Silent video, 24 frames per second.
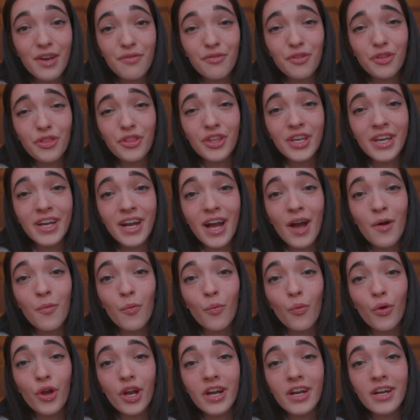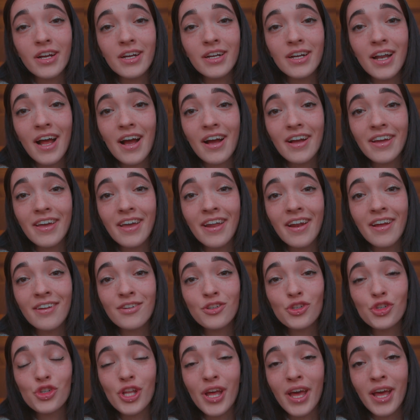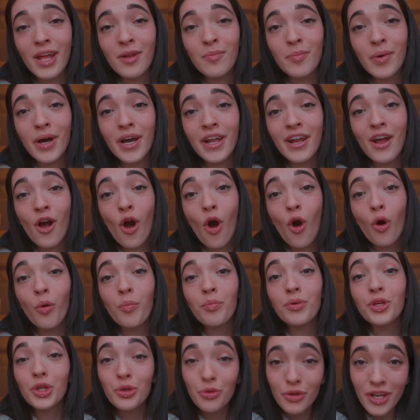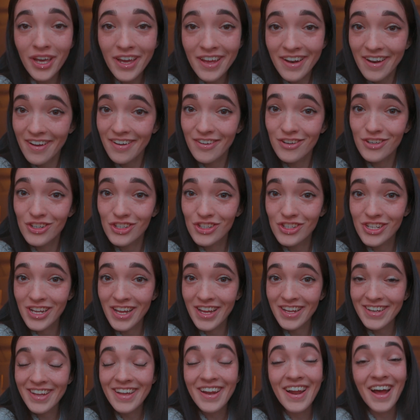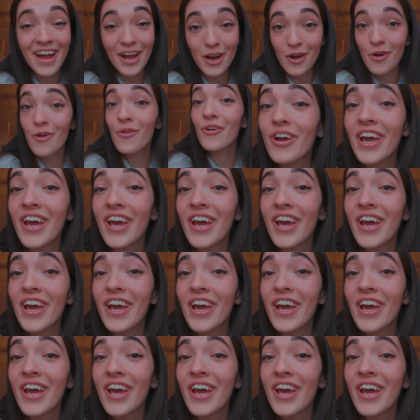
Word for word: you think I'm weird, I can understand, but I hope you can understand that I don't